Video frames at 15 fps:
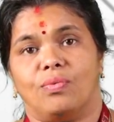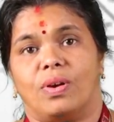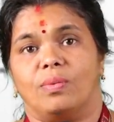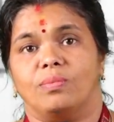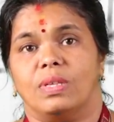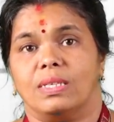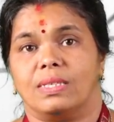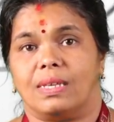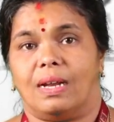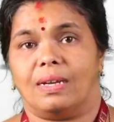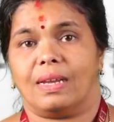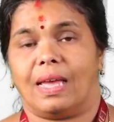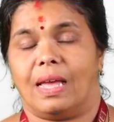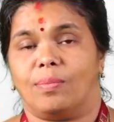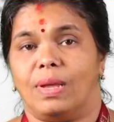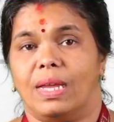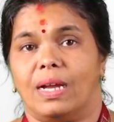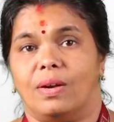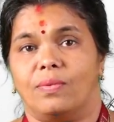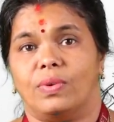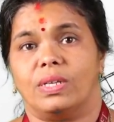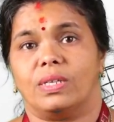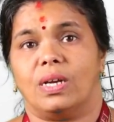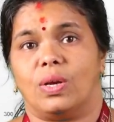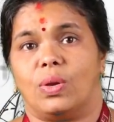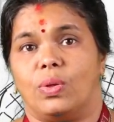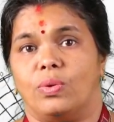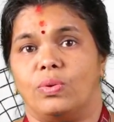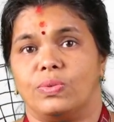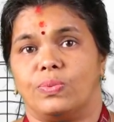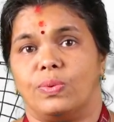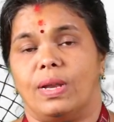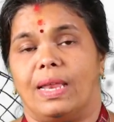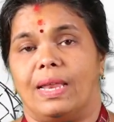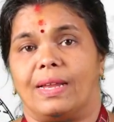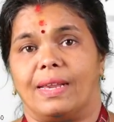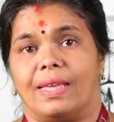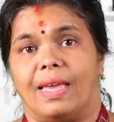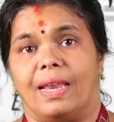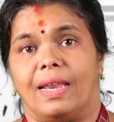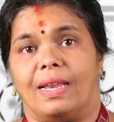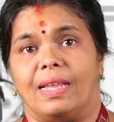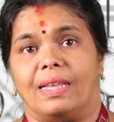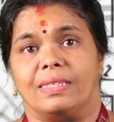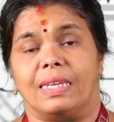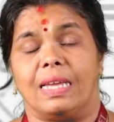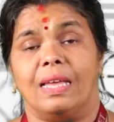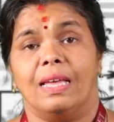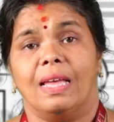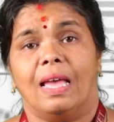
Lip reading: from the sun can be converted to useful electrical energy,